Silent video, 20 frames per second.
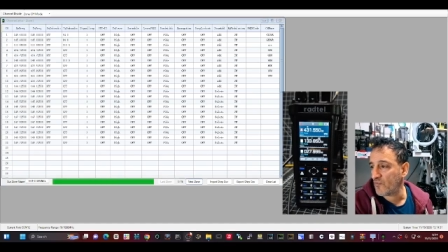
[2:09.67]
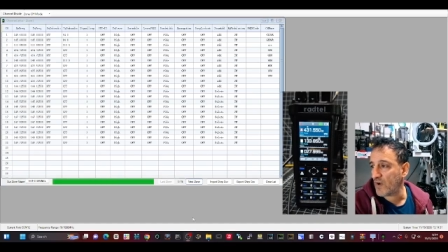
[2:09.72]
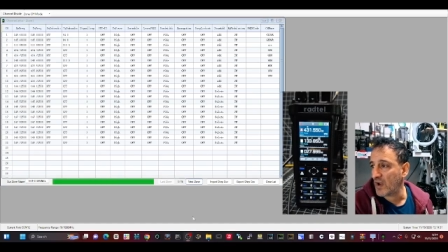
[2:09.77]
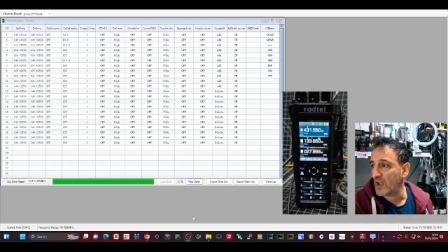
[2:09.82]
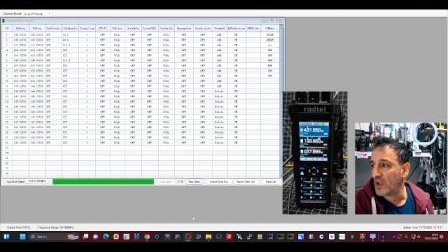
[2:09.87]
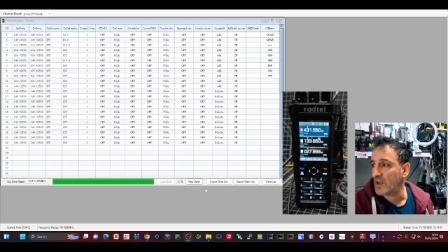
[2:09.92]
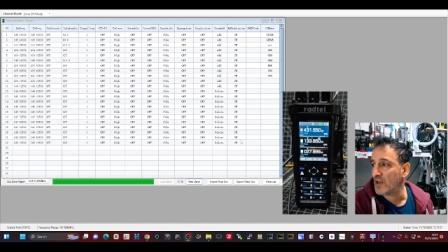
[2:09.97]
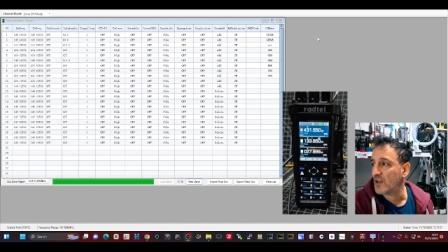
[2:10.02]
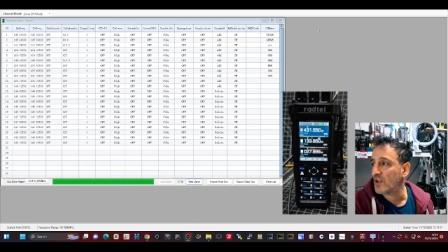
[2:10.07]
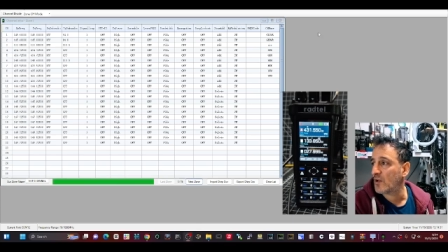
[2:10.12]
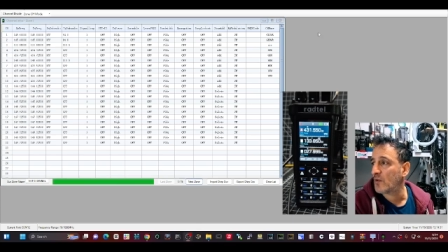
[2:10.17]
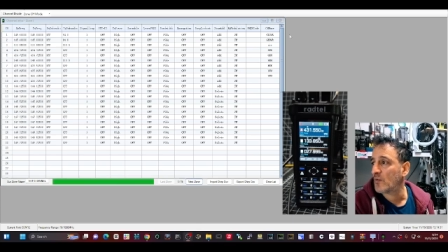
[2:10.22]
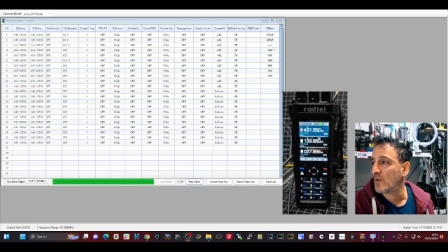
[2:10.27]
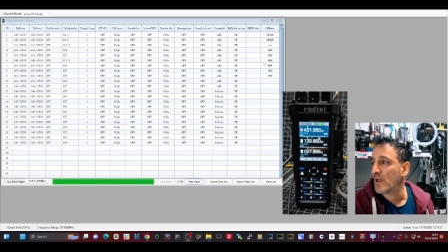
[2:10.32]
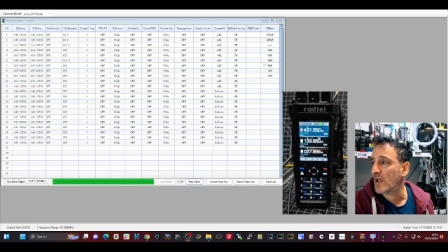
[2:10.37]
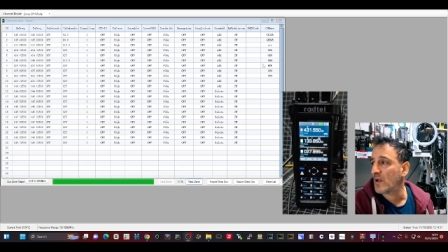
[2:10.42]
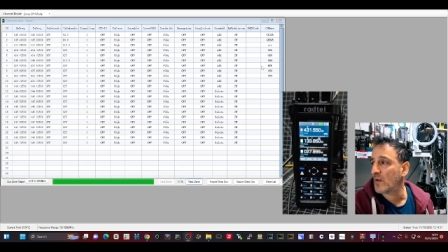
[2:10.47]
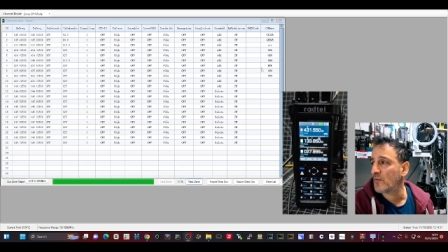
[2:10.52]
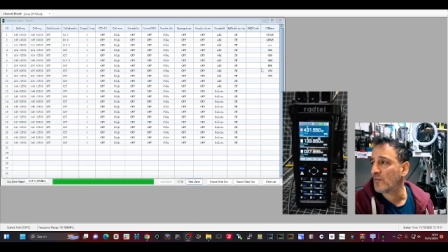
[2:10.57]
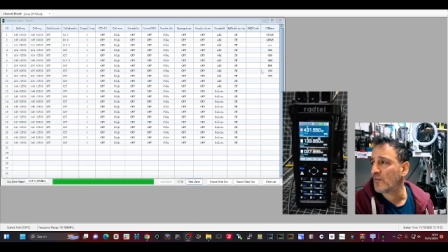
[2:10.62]
radio
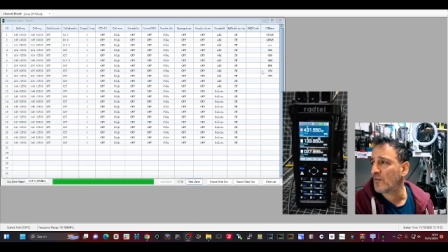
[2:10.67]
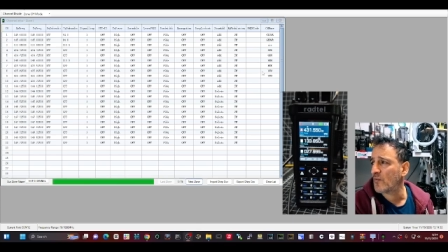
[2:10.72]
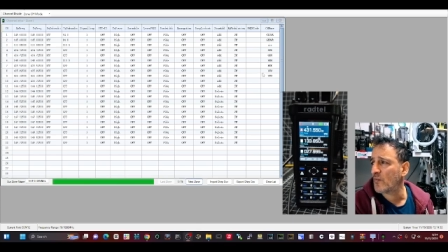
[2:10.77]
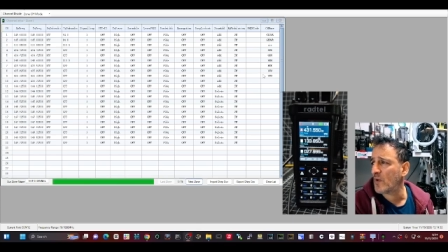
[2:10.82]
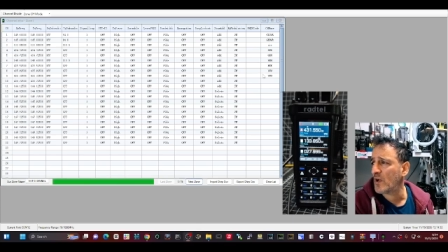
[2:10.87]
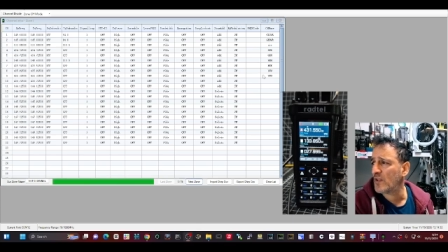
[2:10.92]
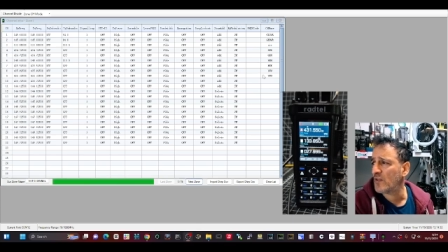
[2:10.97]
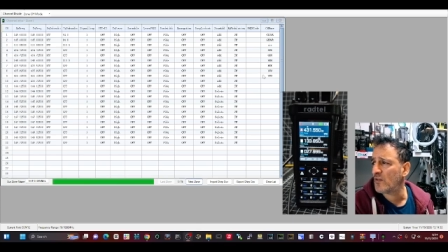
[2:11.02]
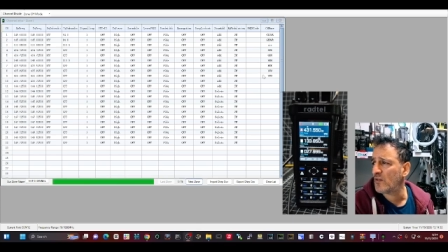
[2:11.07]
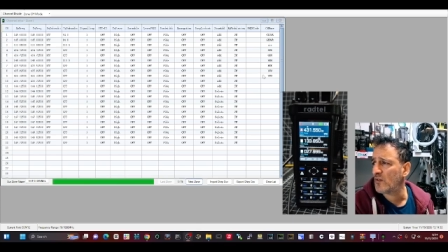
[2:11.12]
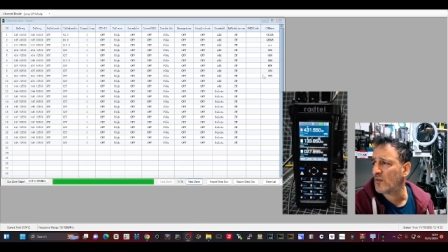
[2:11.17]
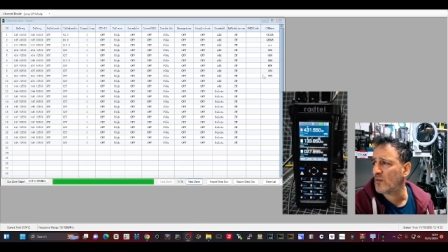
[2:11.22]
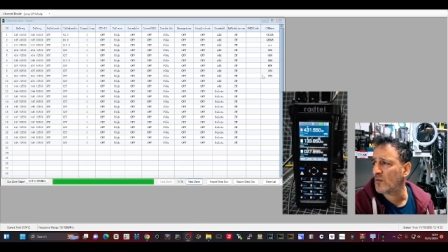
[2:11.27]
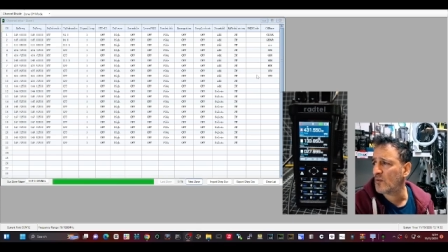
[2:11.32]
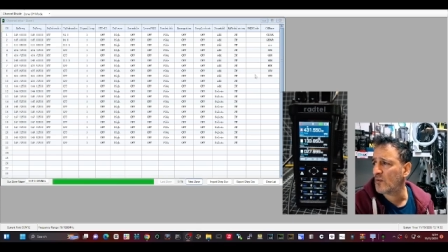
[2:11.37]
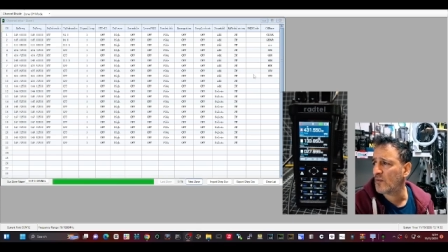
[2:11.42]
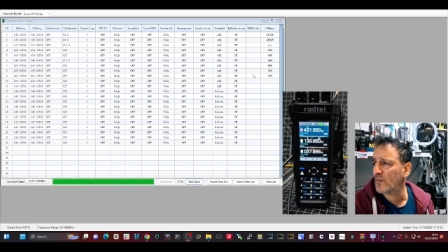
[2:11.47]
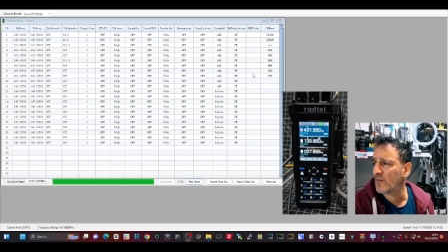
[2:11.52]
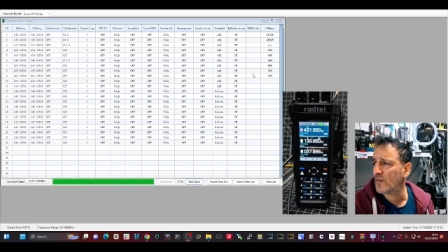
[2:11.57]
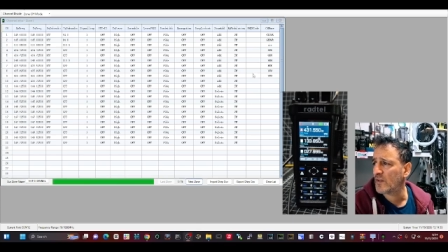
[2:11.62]
now is that when
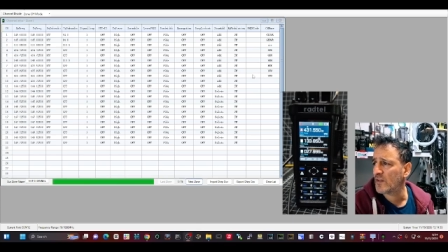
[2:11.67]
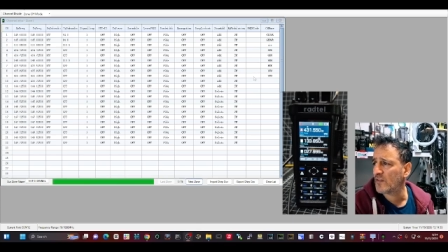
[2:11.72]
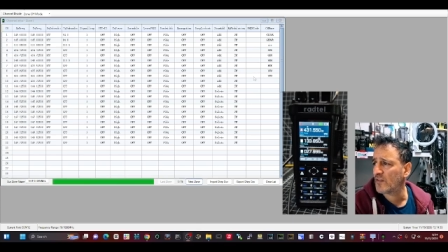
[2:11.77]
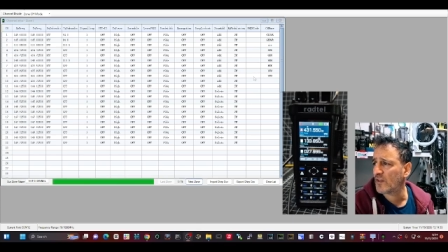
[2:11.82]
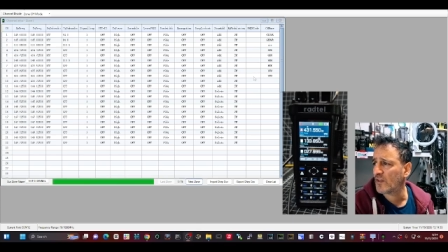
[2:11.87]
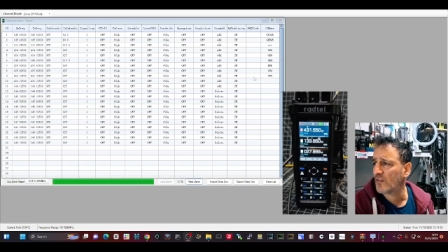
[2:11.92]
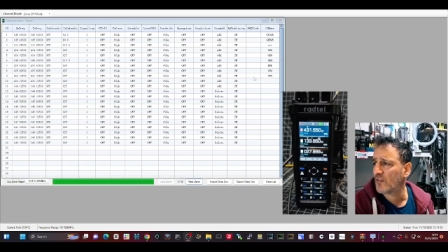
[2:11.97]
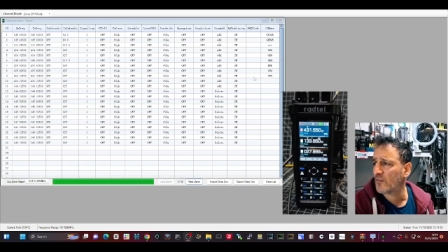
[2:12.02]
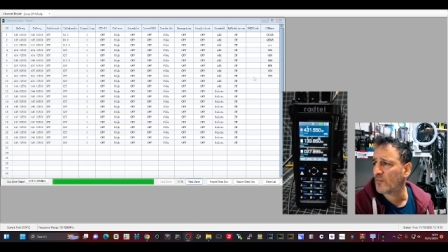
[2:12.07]
you we just